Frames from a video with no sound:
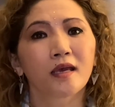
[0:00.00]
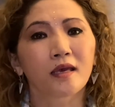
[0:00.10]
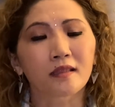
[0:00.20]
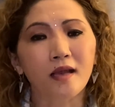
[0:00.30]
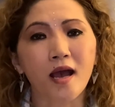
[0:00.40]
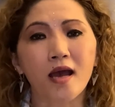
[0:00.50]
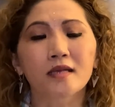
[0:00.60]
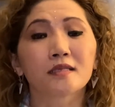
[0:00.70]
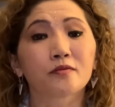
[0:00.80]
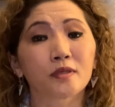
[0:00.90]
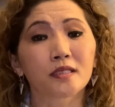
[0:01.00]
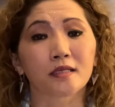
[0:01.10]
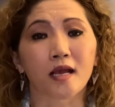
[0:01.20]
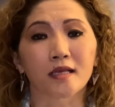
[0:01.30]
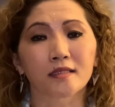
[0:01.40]
And God is
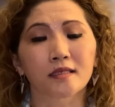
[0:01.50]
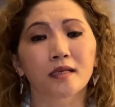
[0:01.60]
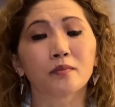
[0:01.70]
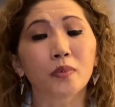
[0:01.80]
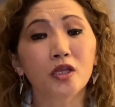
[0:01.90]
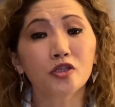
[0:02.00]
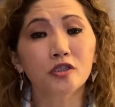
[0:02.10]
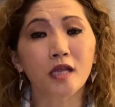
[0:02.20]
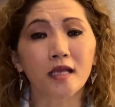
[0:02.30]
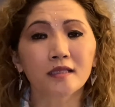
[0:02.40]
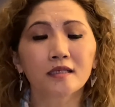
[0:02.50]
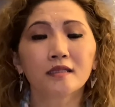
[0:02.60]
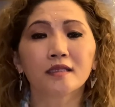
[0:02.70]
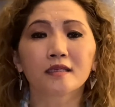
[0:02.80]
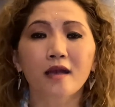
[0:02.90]
within us. And be gentle
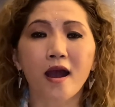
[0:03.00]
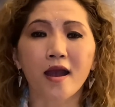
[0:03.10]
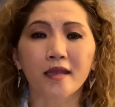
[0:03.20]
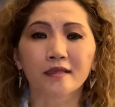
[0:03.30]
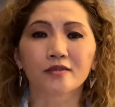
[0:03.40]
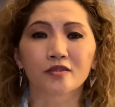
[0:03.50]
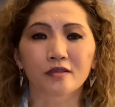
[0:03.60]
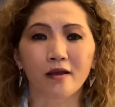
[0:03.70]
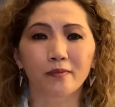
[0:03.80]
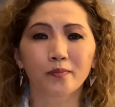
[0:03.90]
and kind yourself.